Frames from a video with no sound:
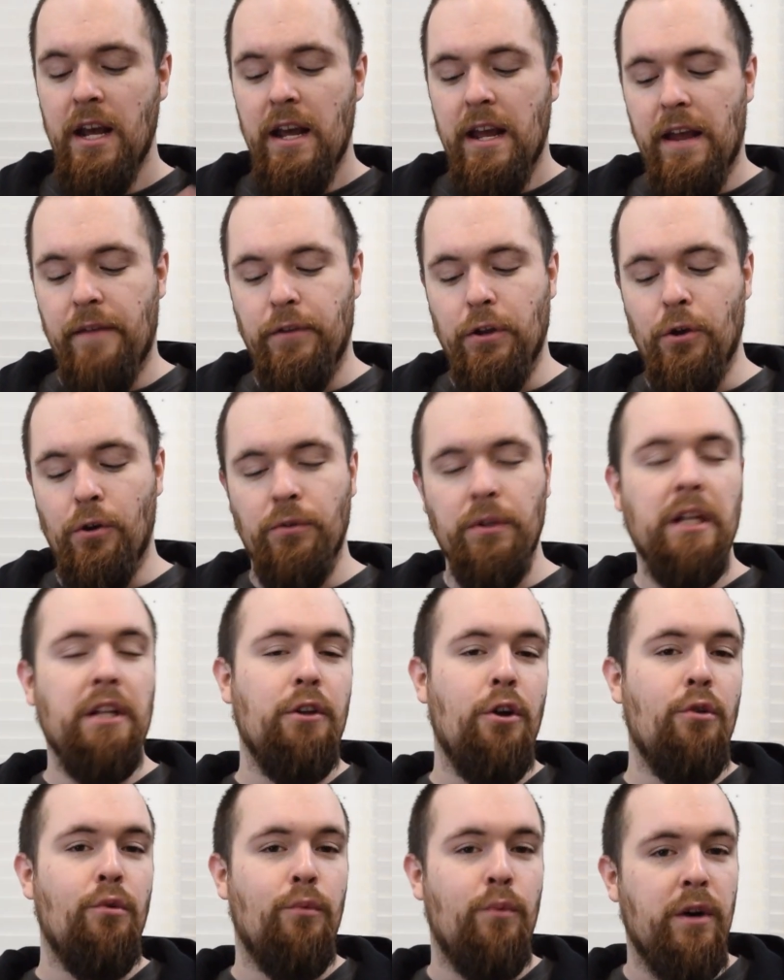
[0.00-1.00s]
If you only
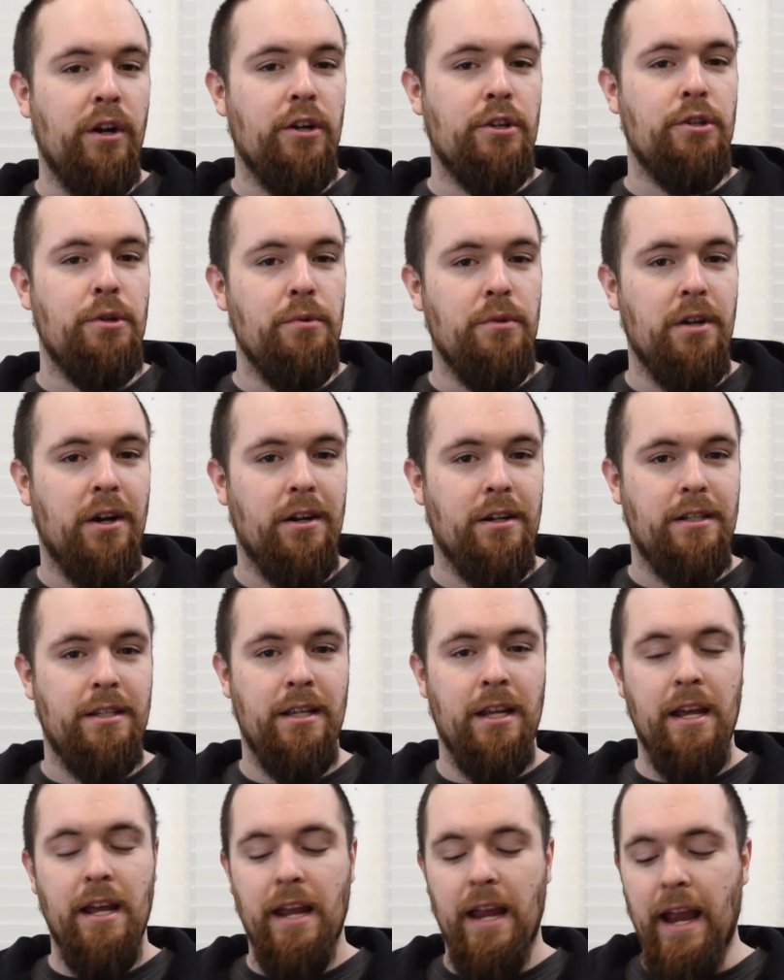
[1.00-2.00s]
load one or two darts
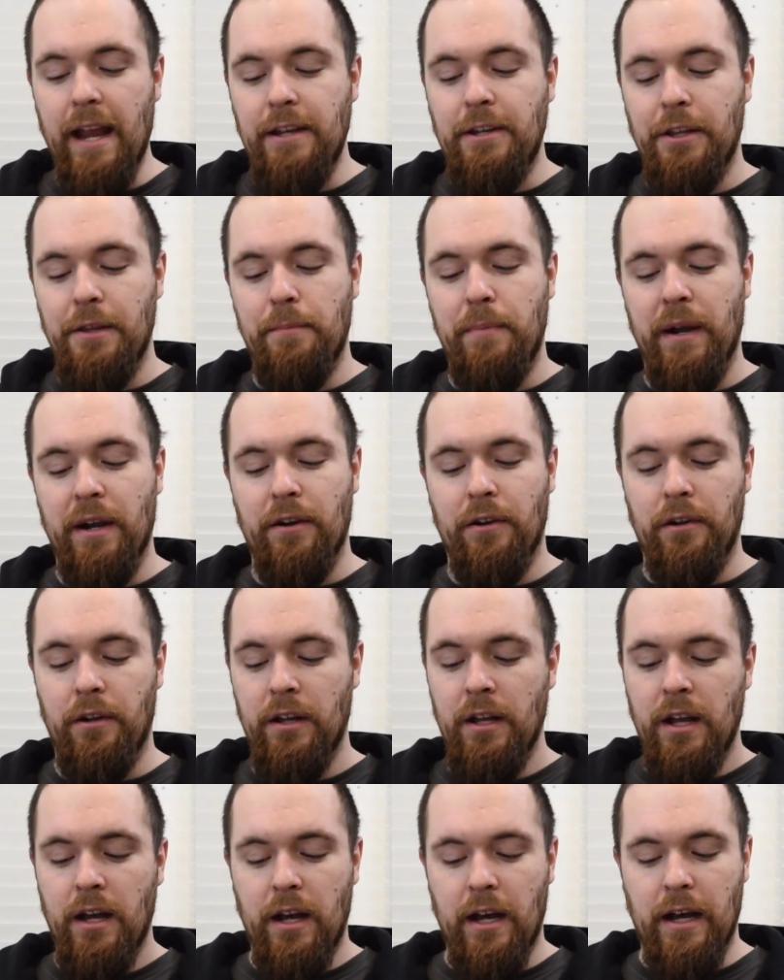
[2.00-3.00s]
into the
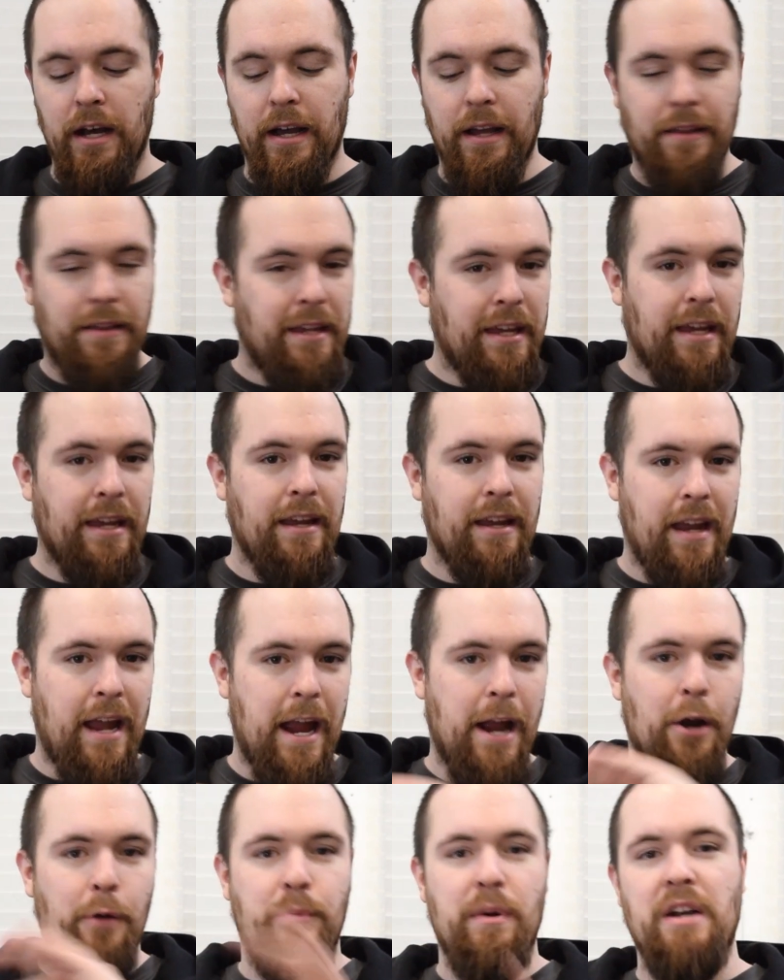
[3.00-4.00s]
barrel, uh, the
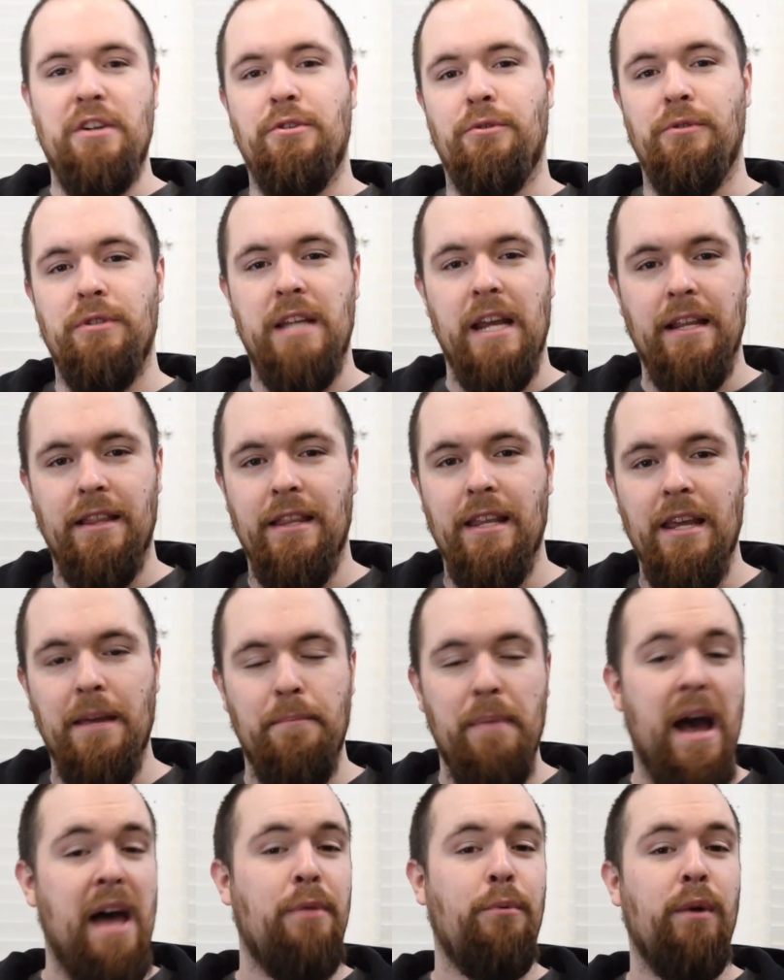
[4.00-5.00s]
air pressure will take the
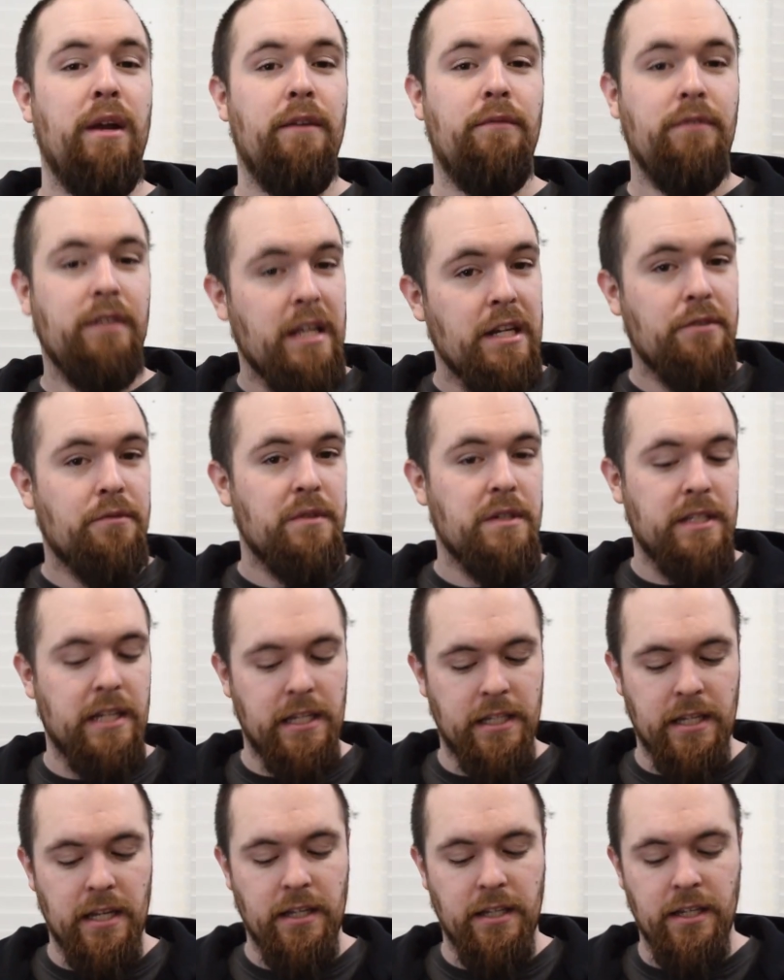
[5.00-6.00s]
pathway of least
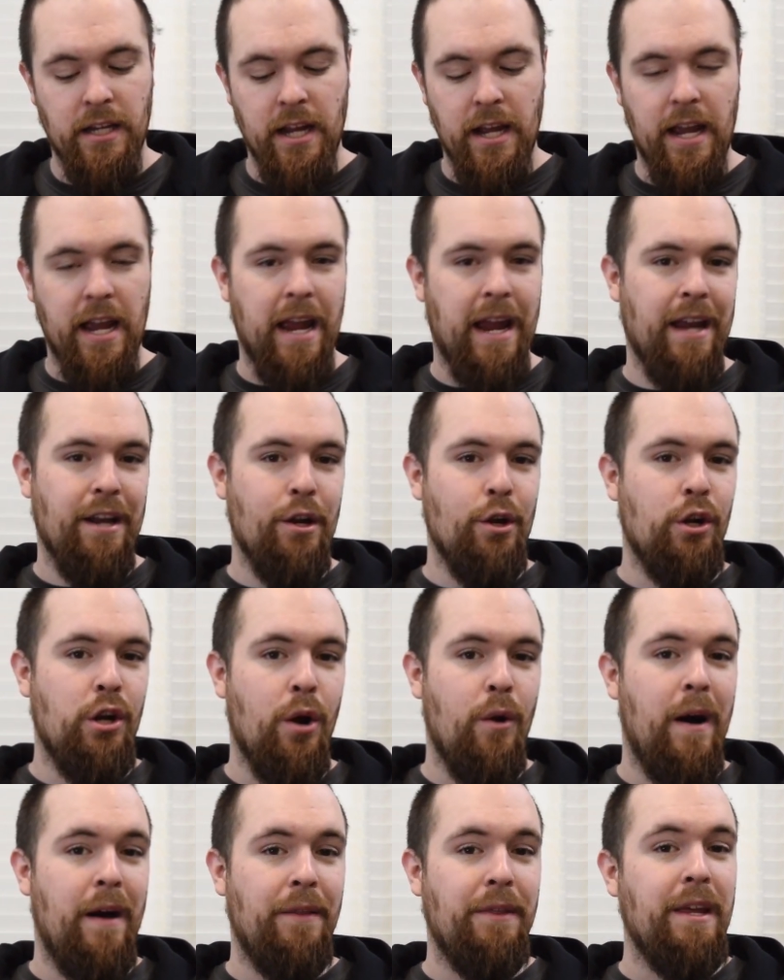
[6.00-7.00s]
resistance and
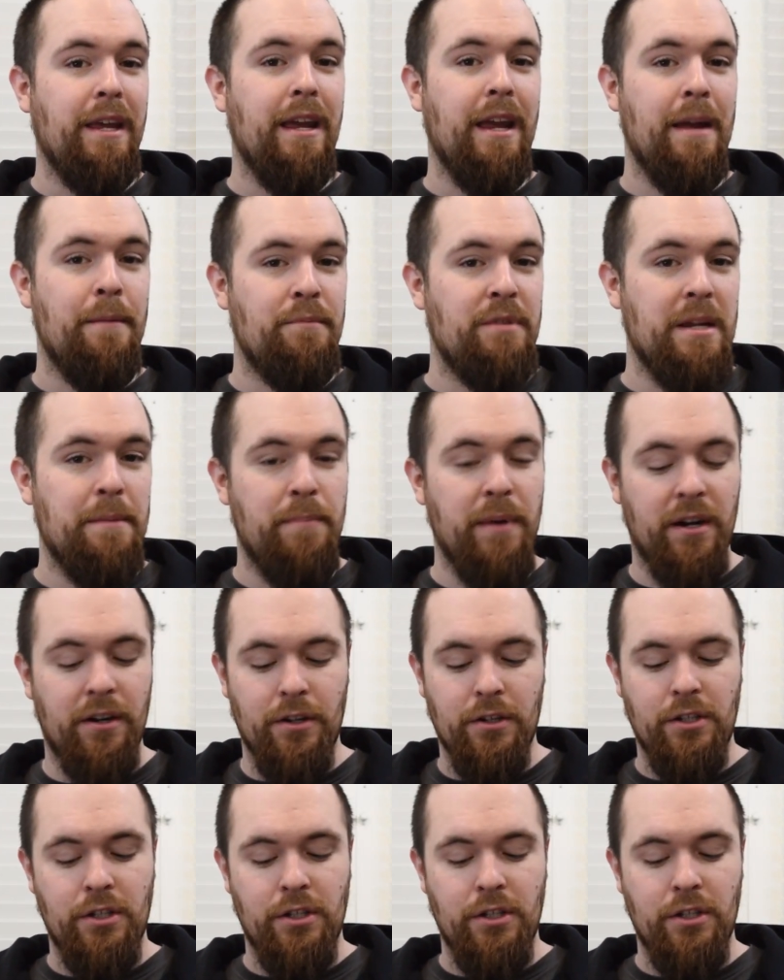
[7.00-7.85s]
go out the empty barrel.